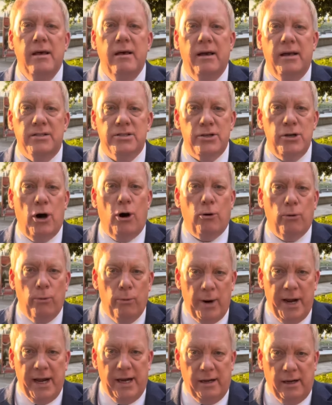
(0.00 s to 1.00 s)
It's not
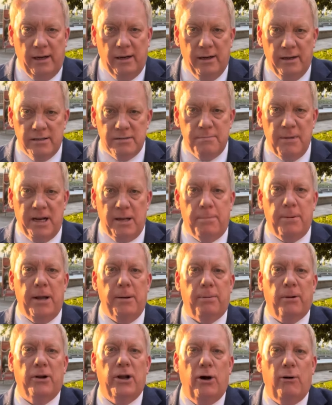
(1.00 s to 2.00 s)
raining. As many
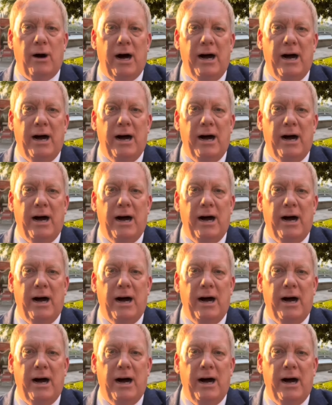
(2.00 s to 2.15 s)
people know,